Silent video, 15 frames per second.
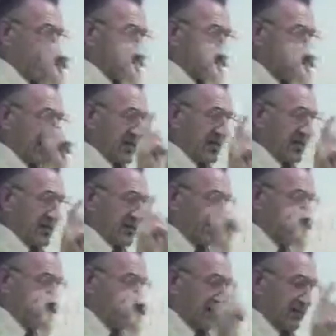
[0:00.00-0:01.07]
just like this
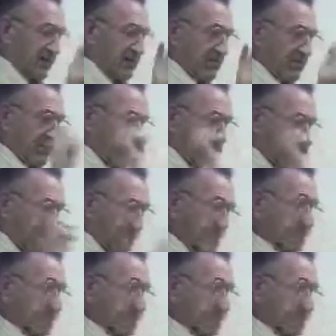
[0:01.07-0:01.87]
blip on, blip in.